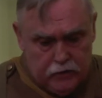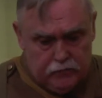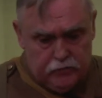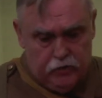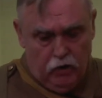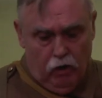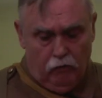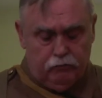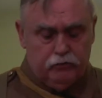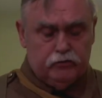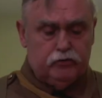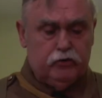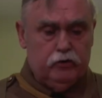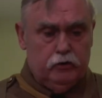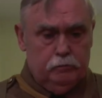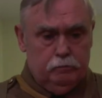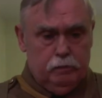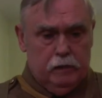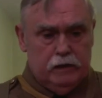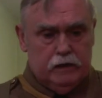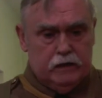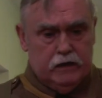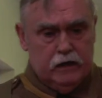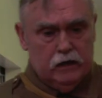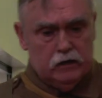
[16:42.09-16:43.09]
The officer had
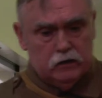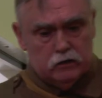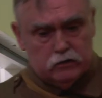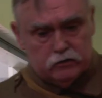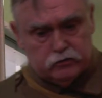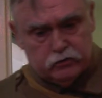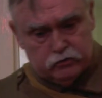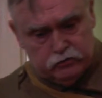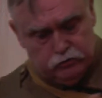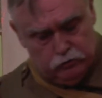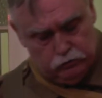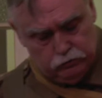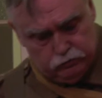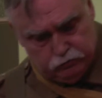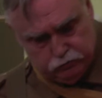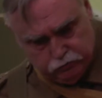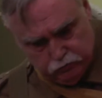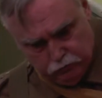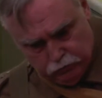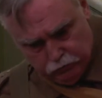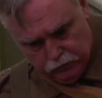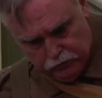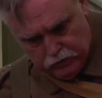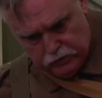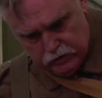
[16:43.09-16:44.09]
been killed,
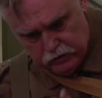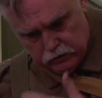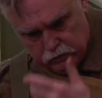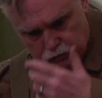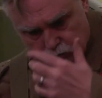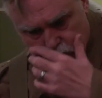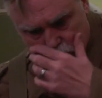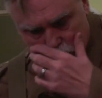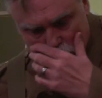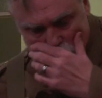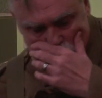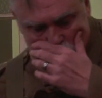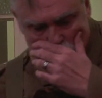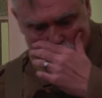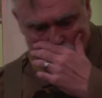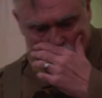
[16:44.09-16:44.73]
two of the